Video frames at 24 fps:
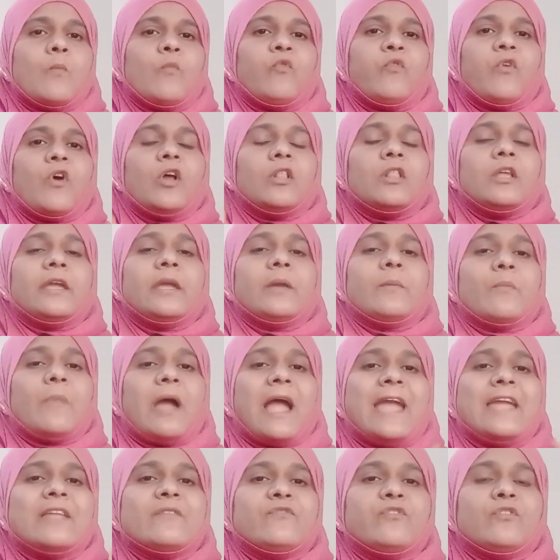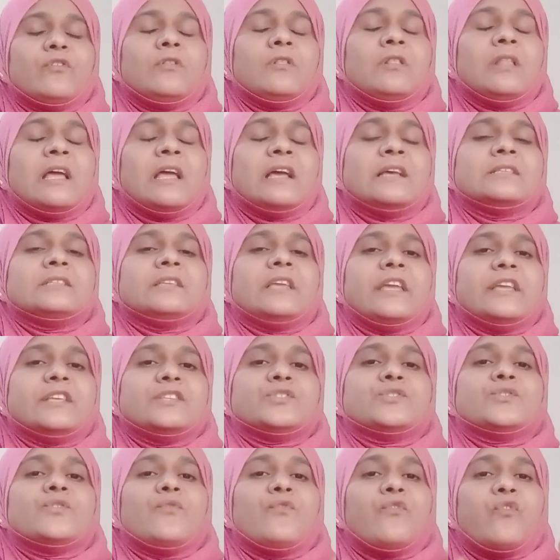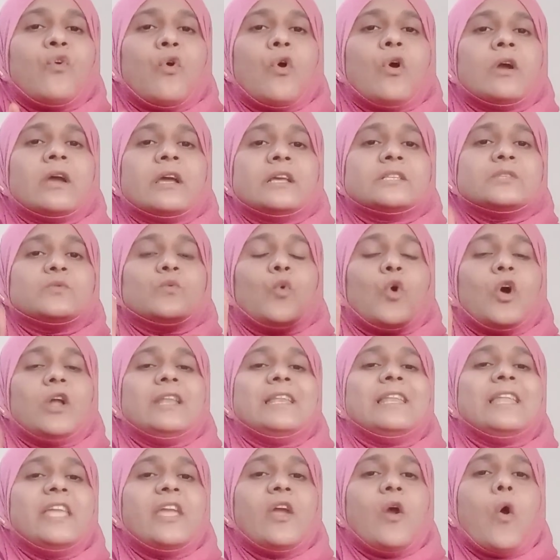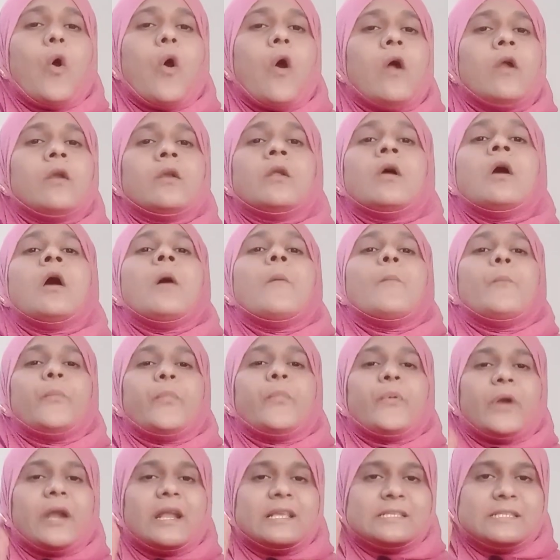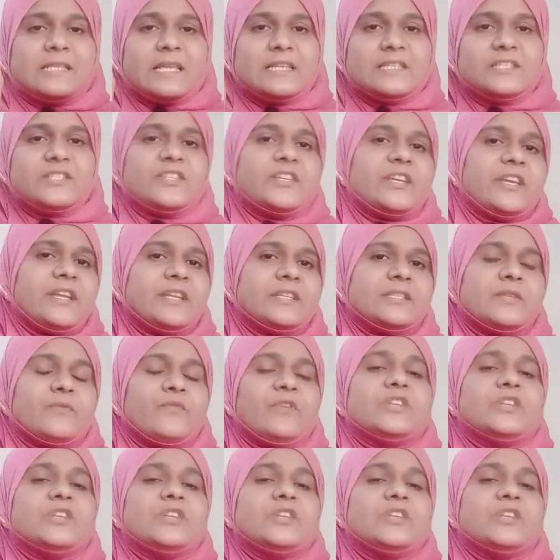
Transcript: Following mindfulness is to focus only on present tense.